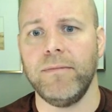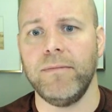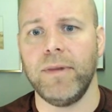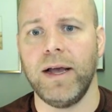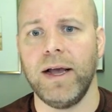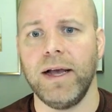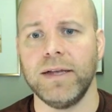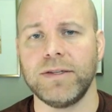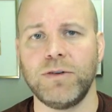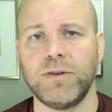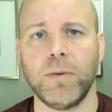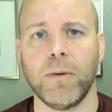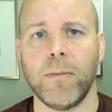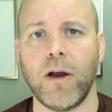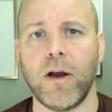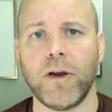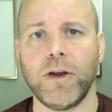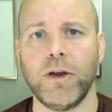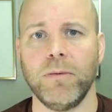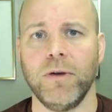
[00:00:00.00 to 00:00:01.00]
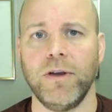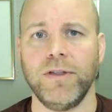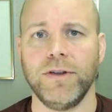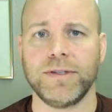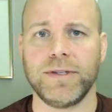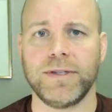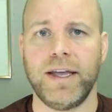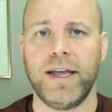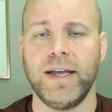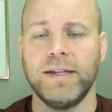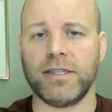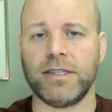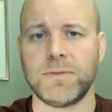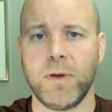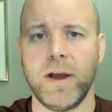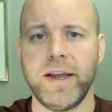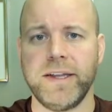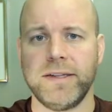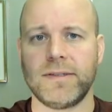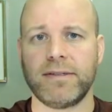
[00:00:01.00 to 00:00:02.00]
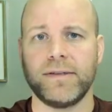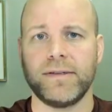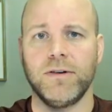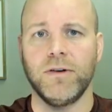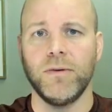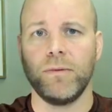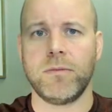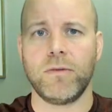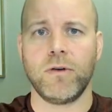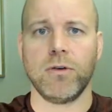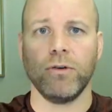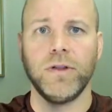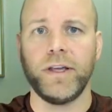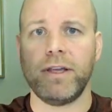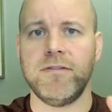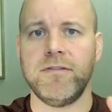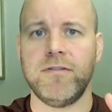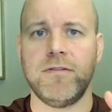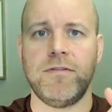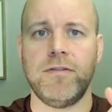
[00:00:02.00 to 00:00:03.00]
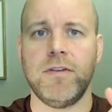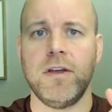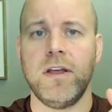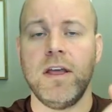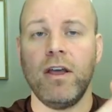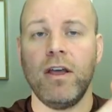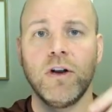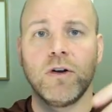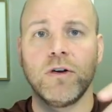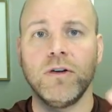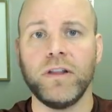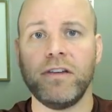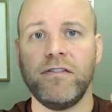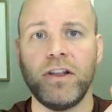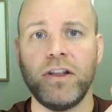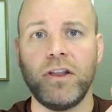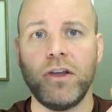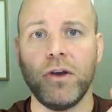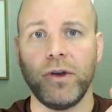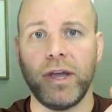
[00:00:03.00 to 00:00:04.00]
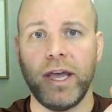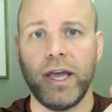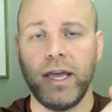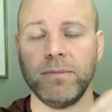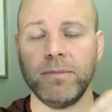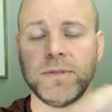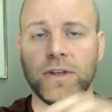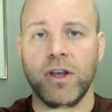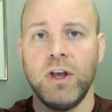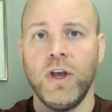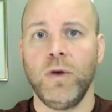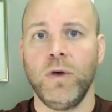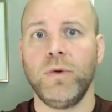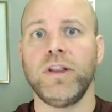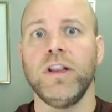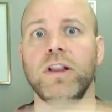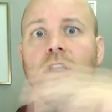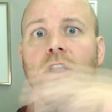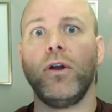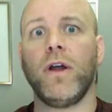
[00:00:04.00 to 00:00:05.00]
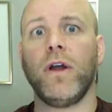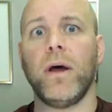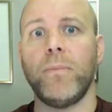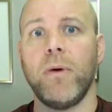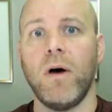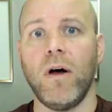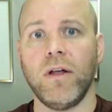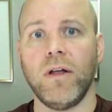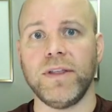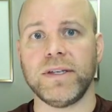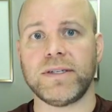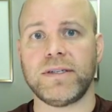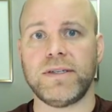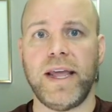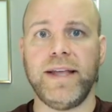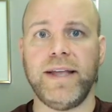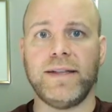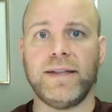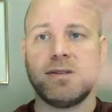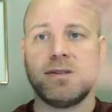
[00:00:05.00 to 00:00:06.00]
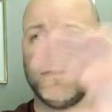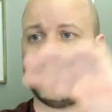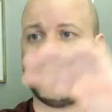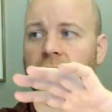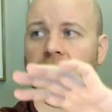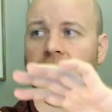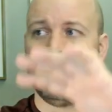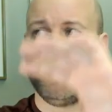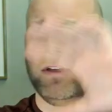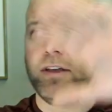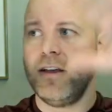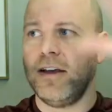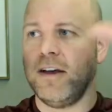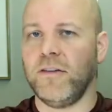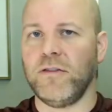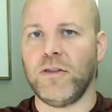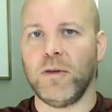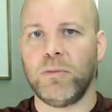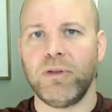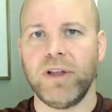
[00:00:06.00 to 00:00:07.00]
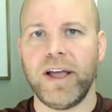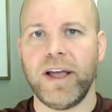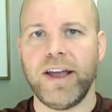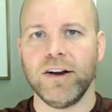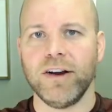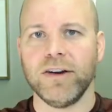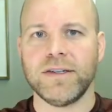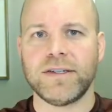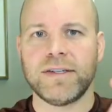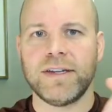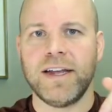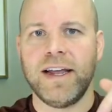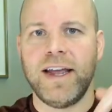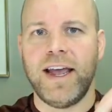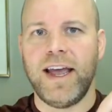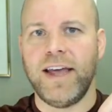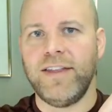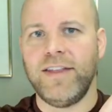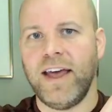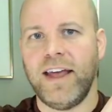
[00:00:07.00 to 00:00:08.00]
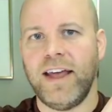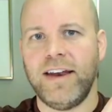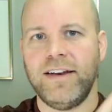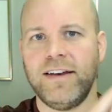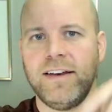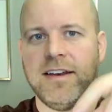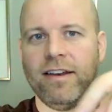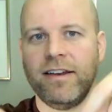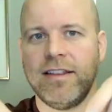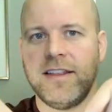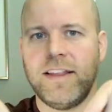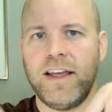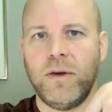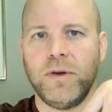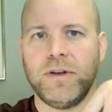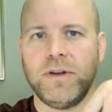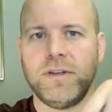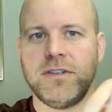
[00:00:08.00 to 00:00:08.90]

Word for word: Super Mario Brothers. They had sprites, or early video games would load up all the states of the players, and then they would